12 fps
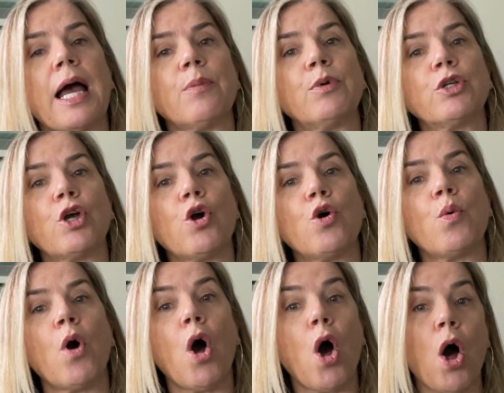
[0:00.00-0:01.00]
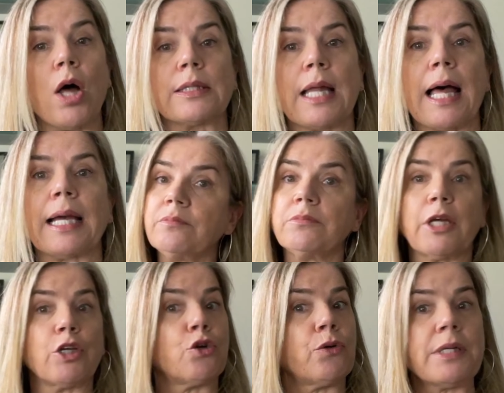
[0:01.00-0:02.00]
would go online
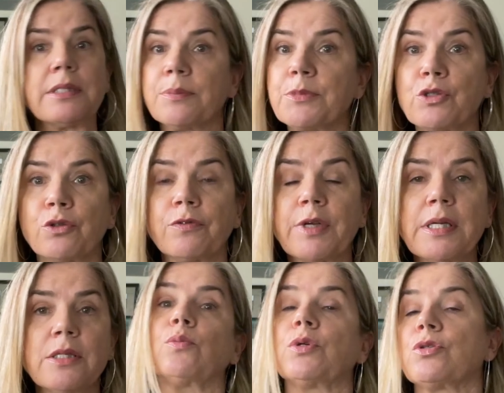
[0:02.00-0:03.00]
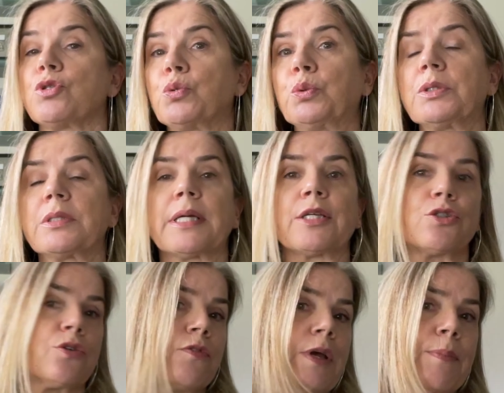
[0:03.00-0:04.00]
and create some surveys with tools like
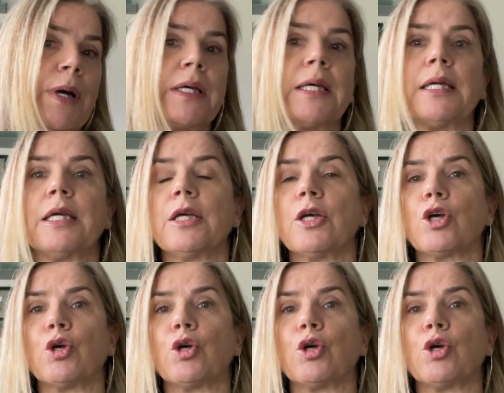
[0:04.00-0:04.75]
SurveyMonkey,